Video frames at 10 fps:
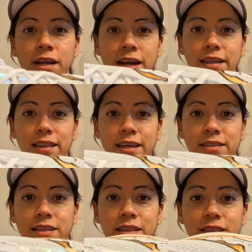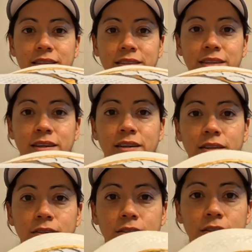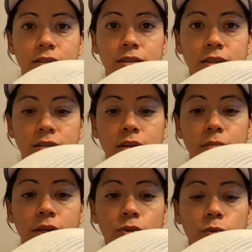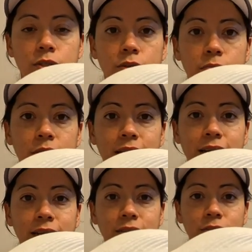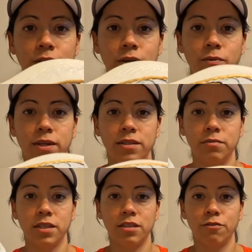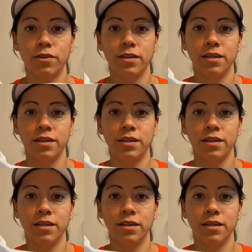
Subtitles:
I liked this color because all my other ones are black, so I wanted something different.